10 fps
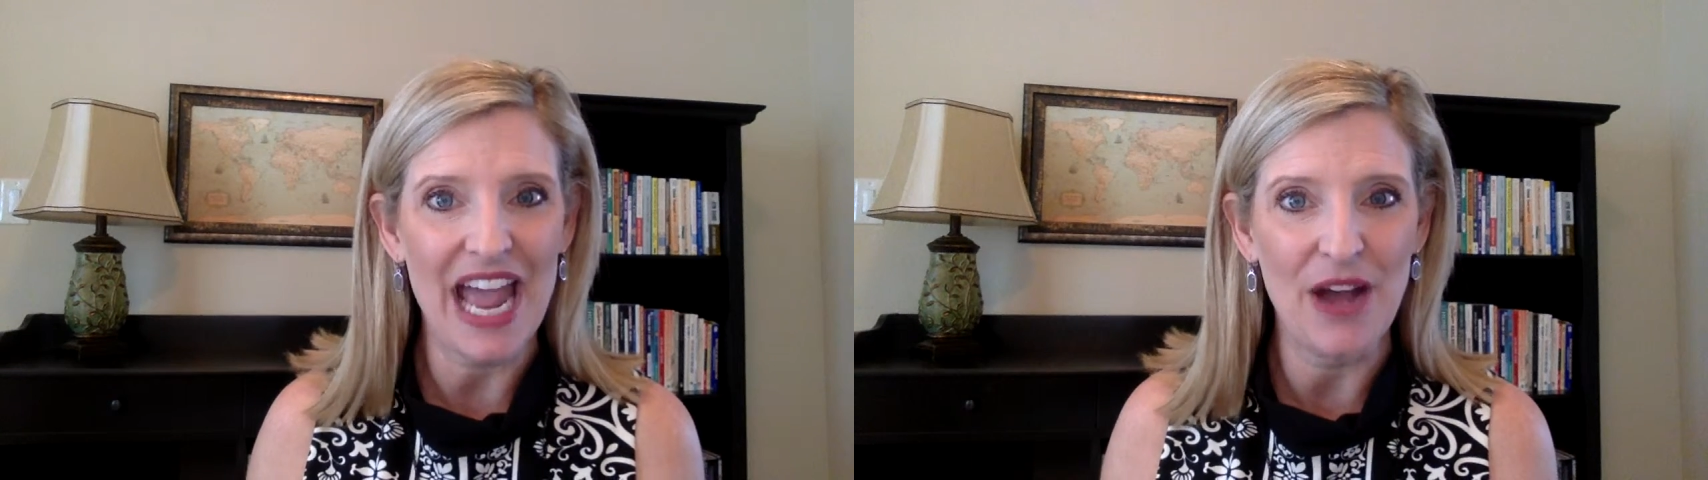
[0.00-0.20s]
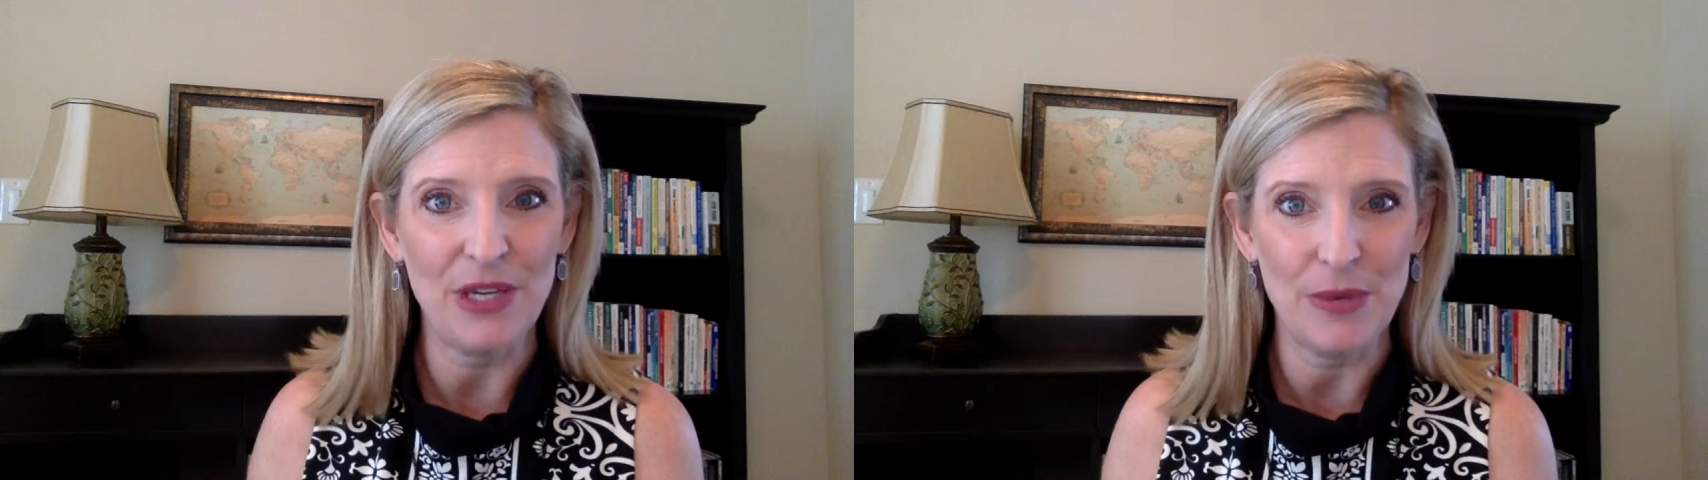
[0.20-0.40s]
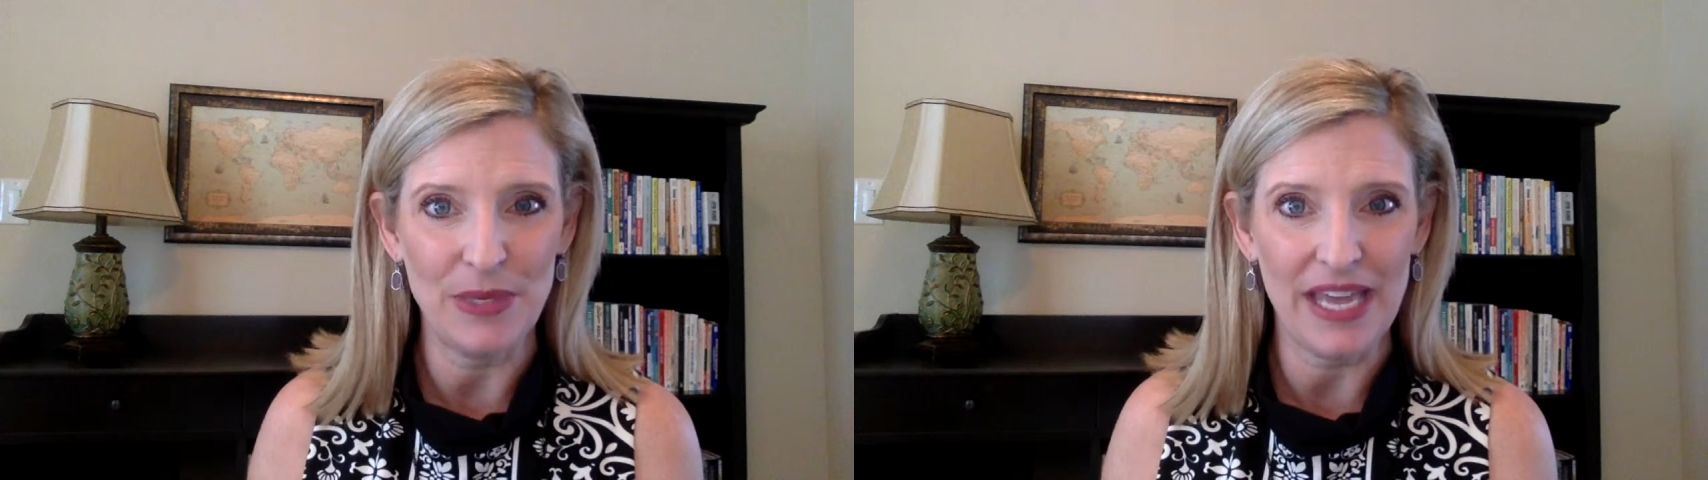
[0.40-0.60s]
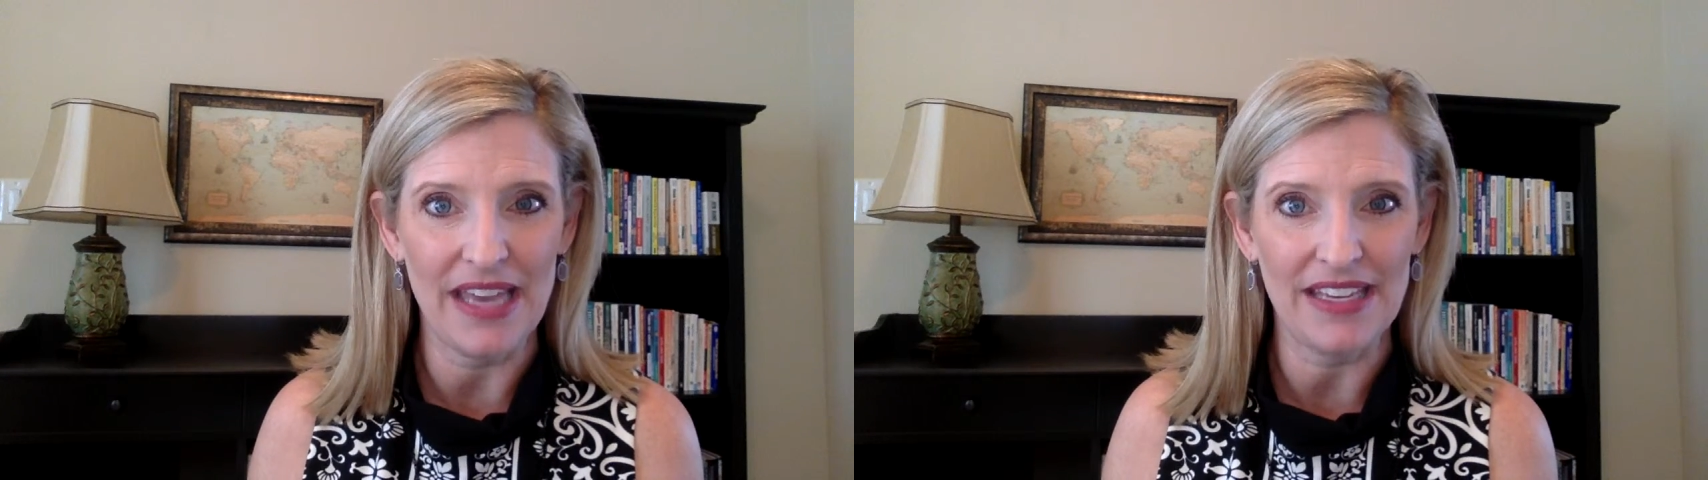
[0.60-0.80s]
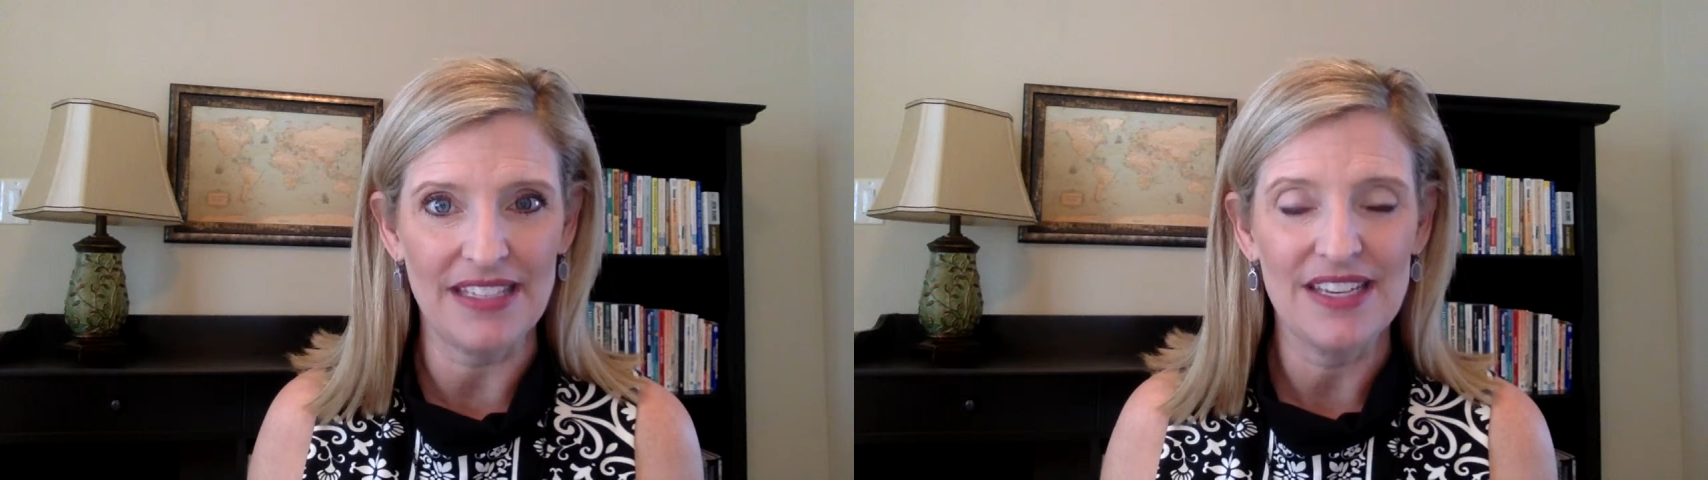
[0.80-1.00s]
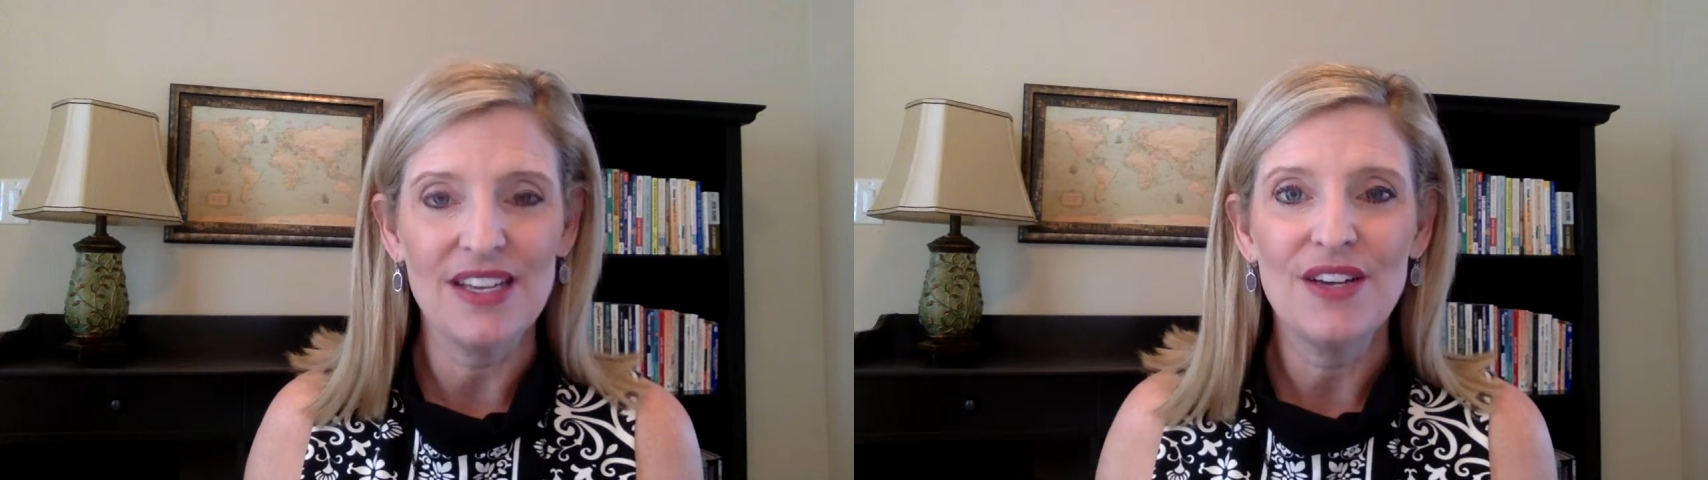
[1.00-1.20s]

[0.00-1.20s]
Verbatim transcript: how you would get it.